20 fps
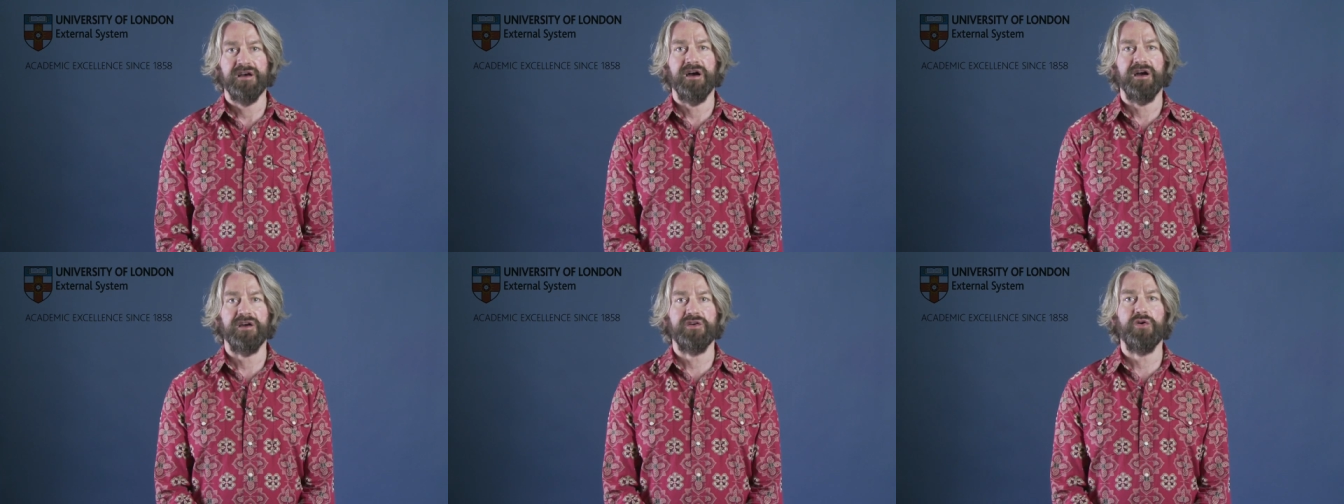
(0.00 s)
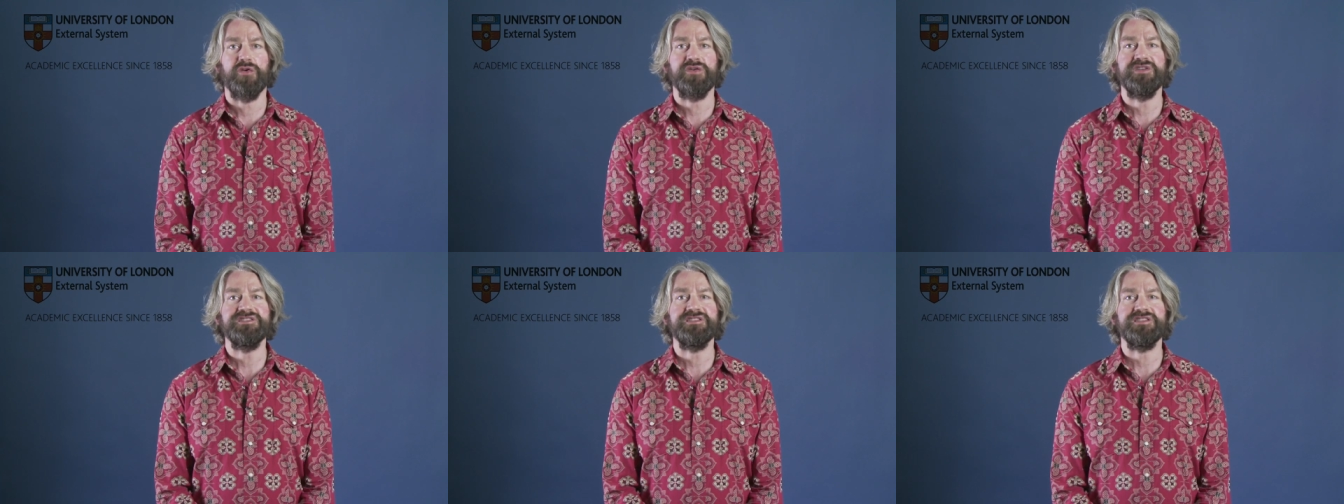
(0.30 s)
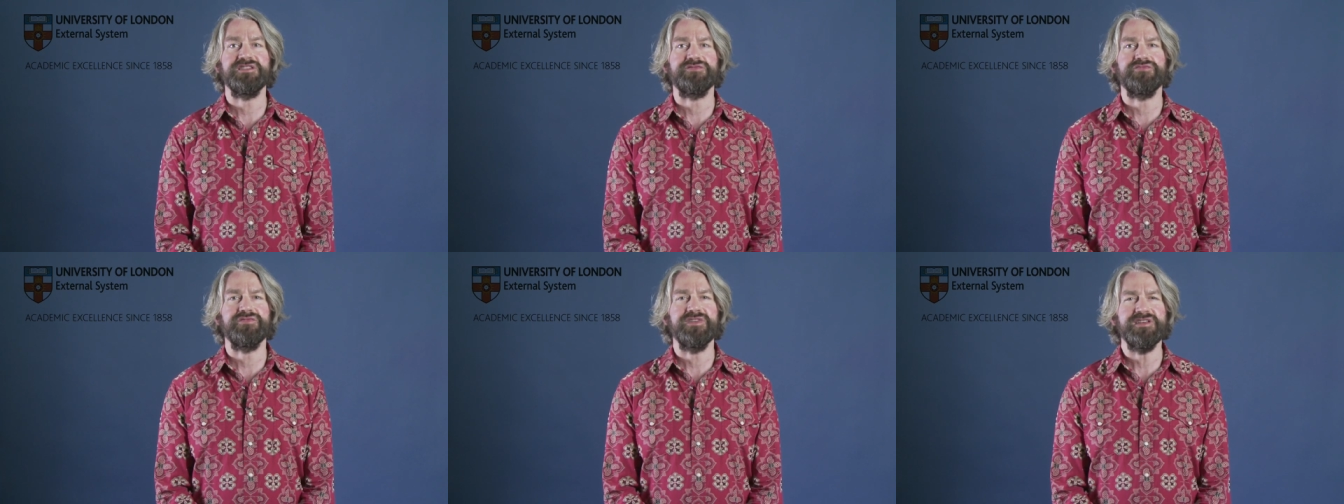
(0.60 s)
According to
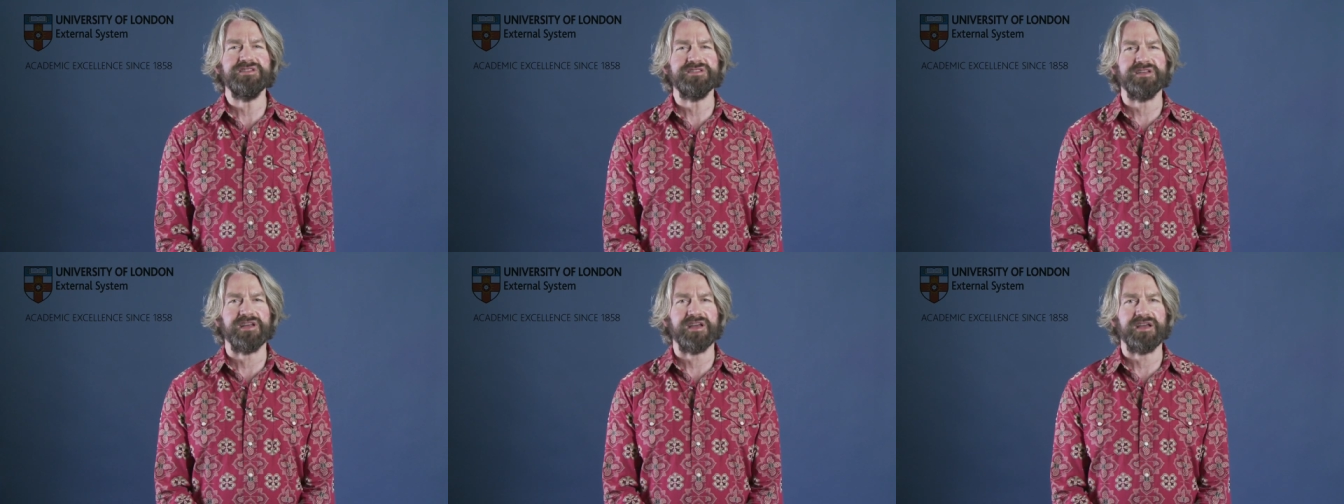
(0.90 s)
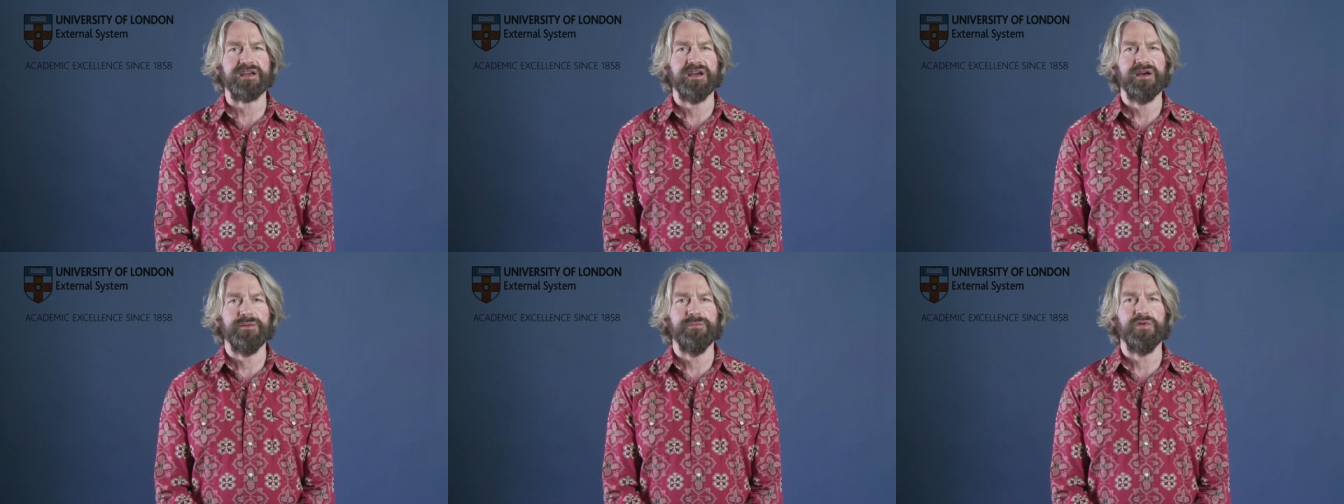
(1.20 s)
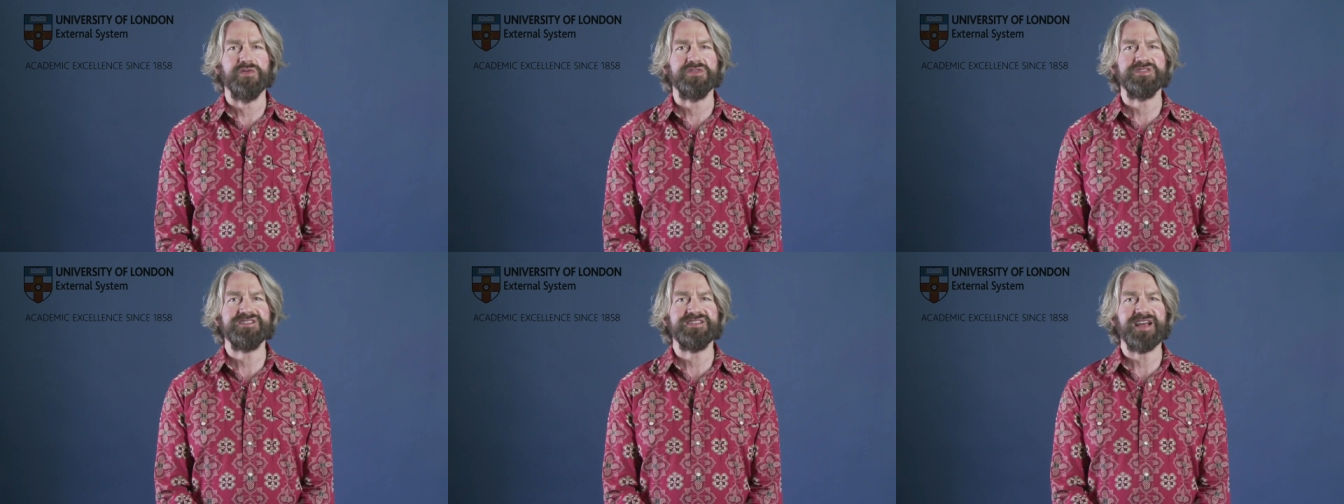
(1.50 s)
this reasoning,
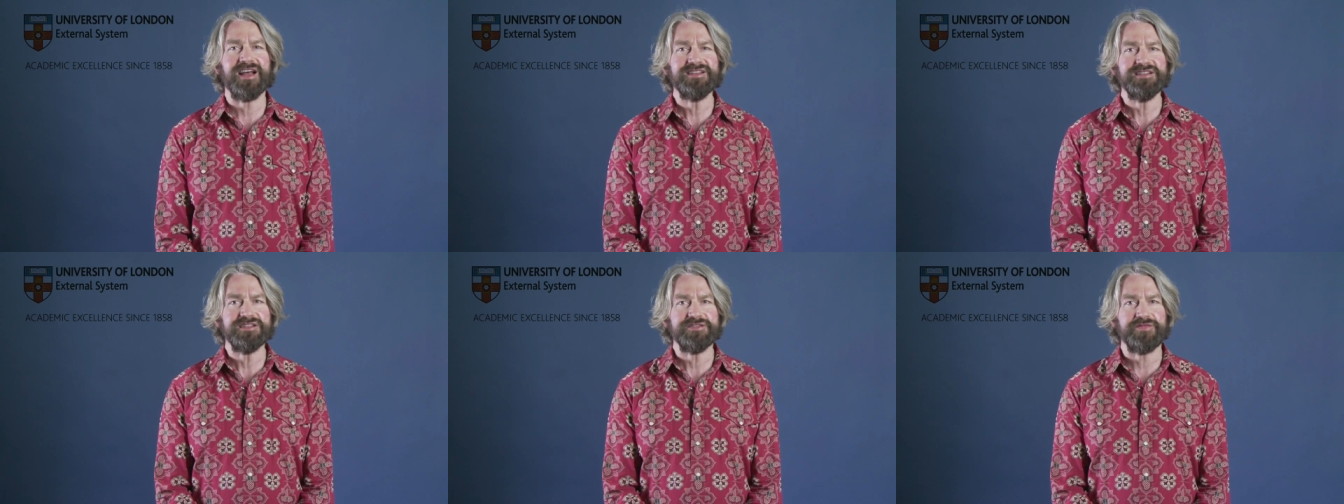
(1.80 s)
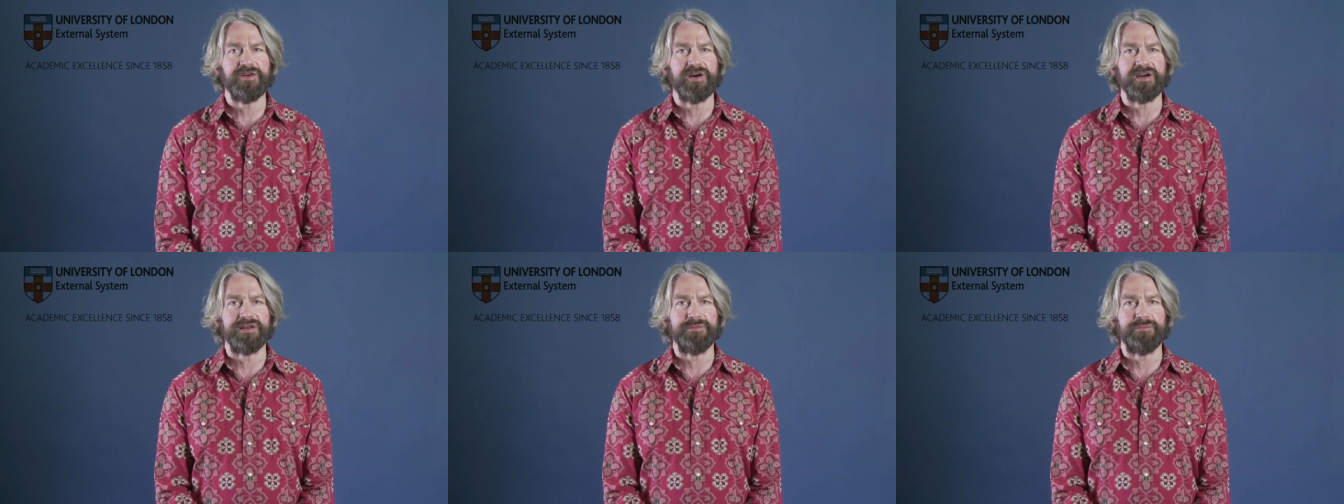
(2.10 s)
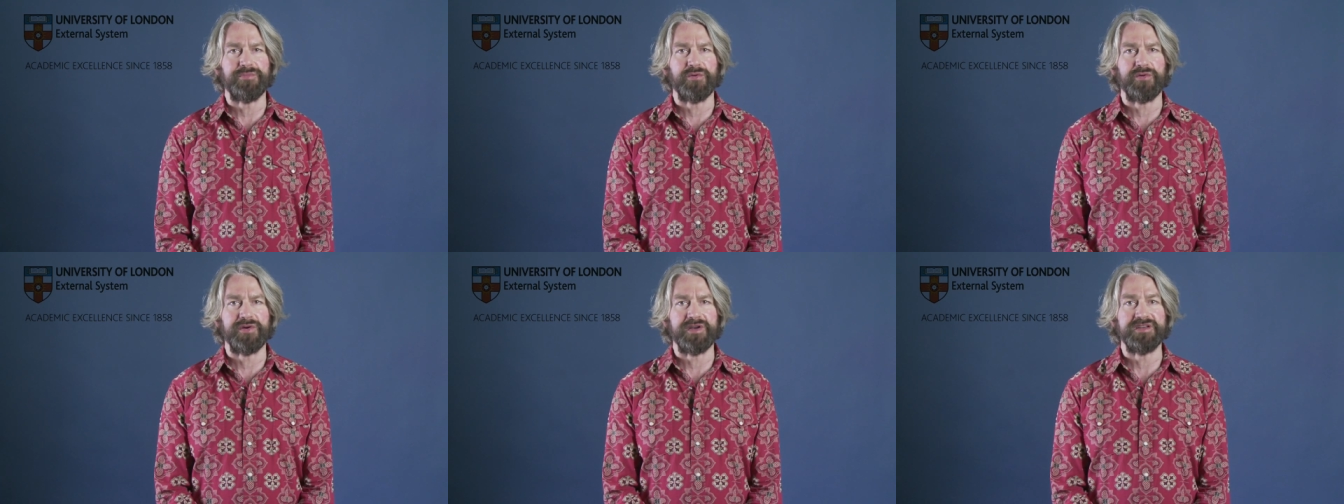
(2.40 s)
more satisfied
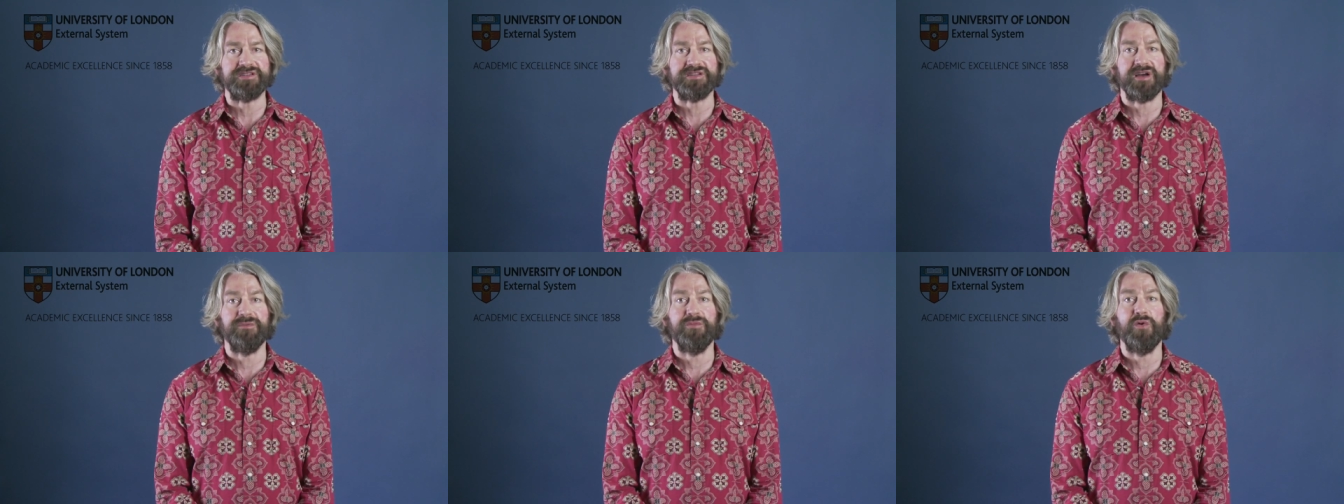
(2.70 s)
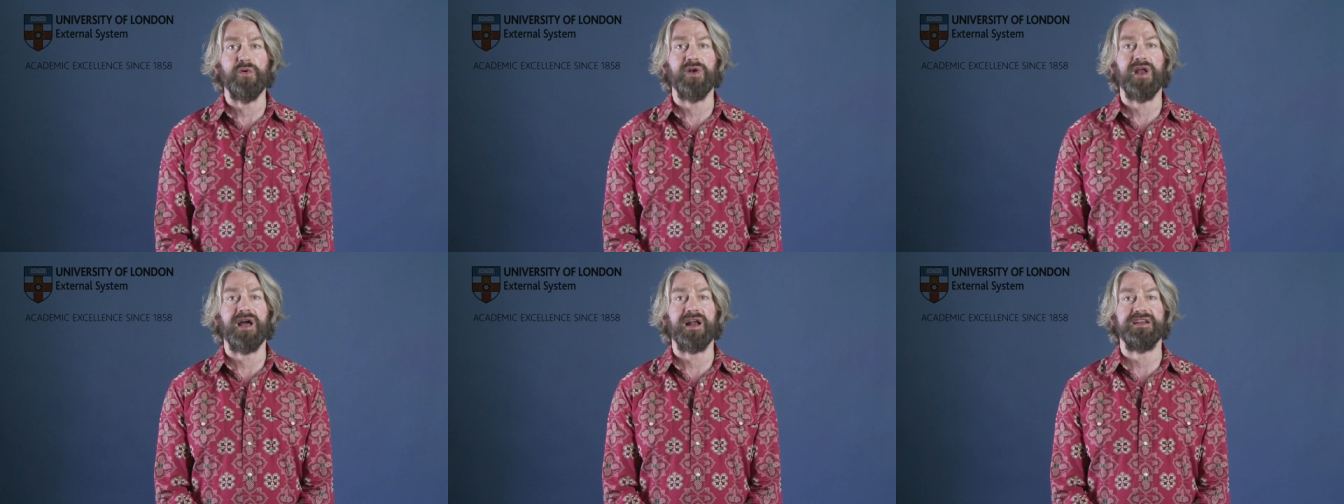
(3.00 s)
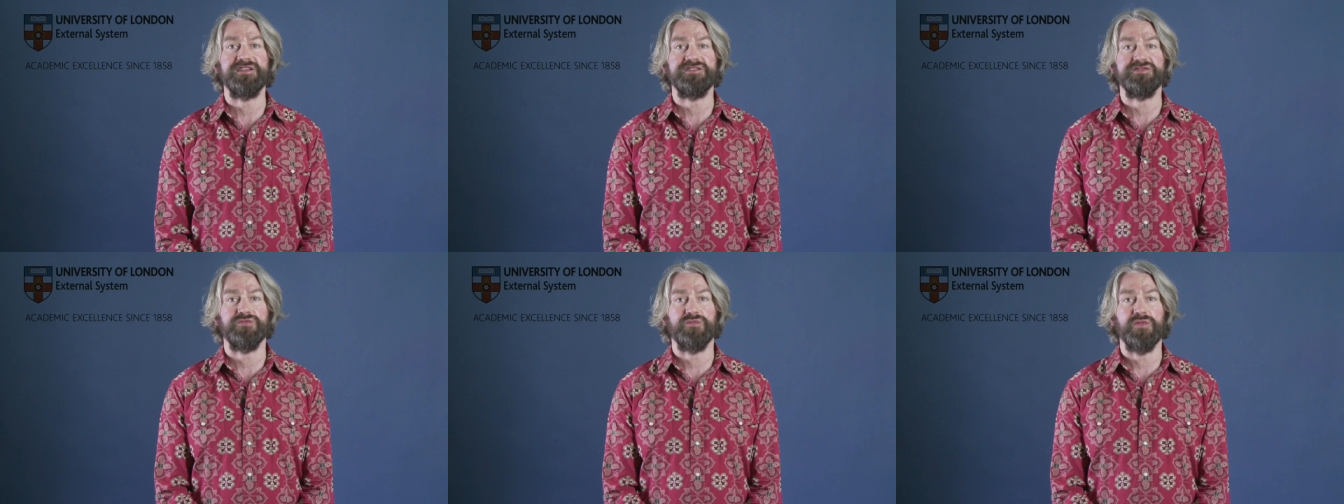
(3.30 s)
employees are more
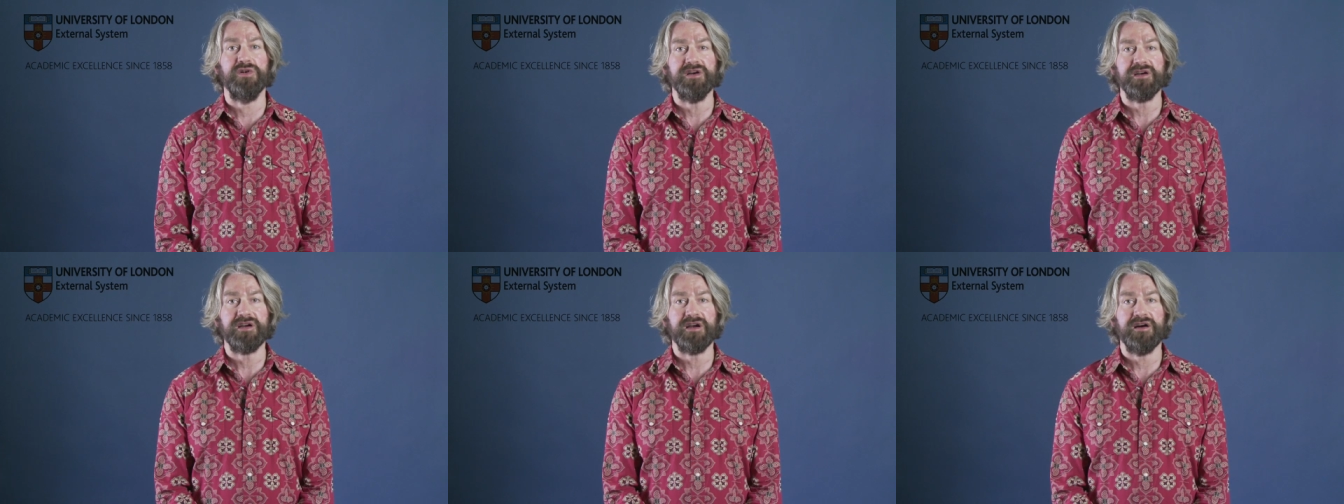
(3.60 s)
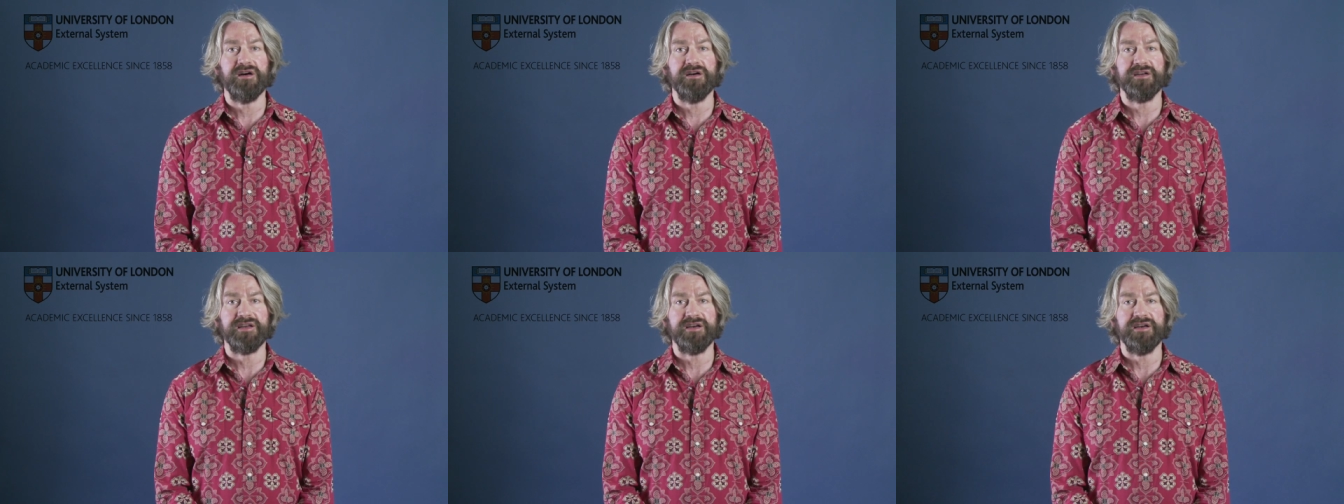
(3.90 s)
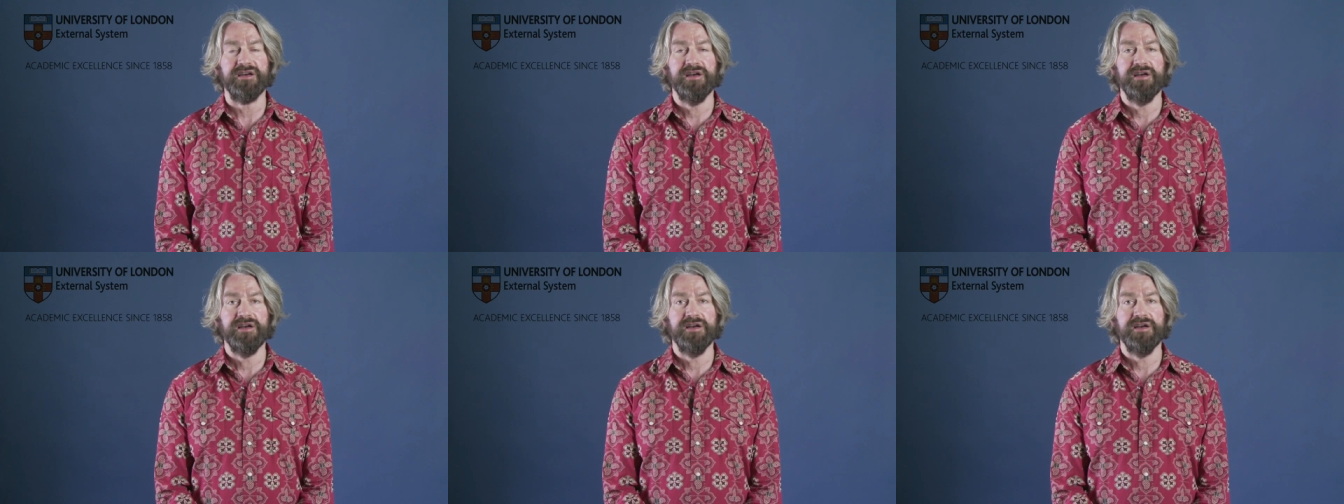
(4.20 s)
likely to work harder,